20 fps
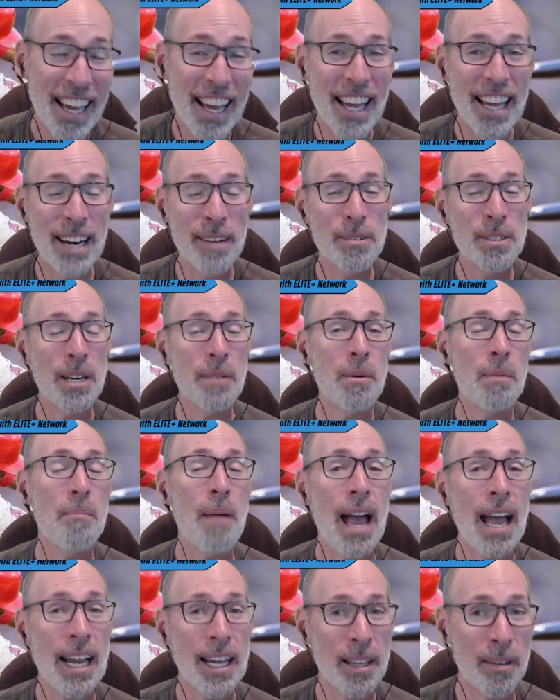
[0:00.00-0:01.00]
and he was going to be
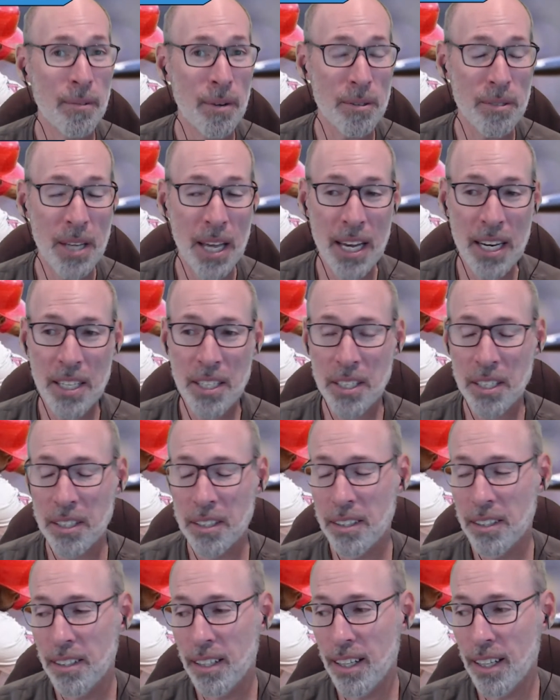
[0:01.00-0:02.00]
back in the
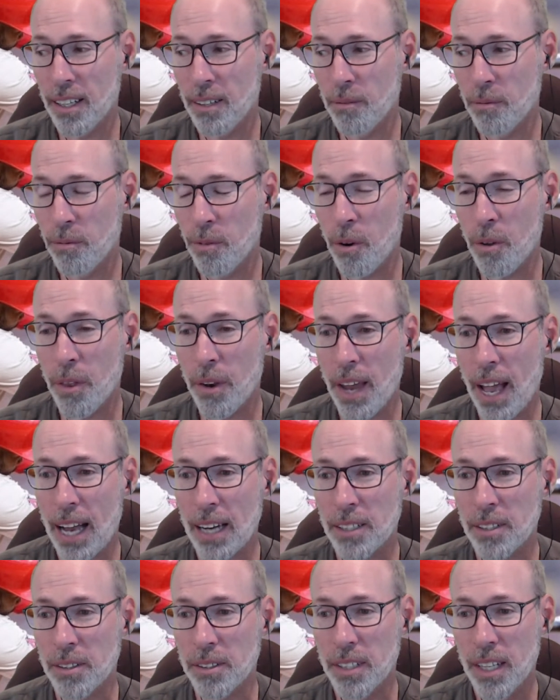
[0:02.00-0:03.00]
rotation for the
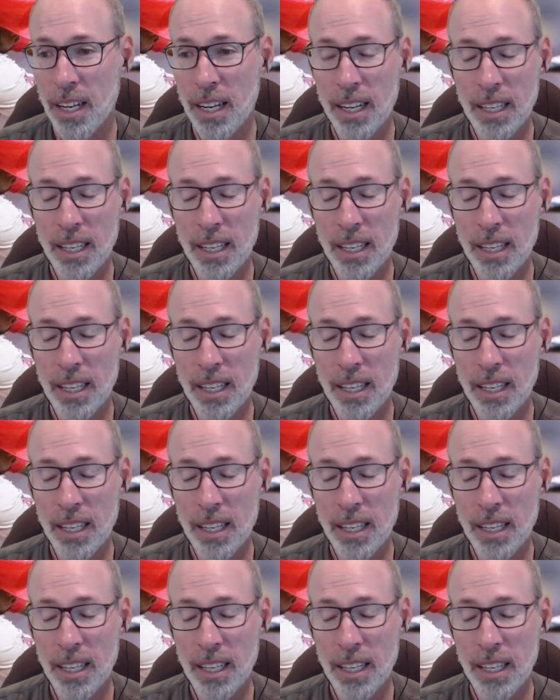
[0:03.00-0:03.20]
Nationals.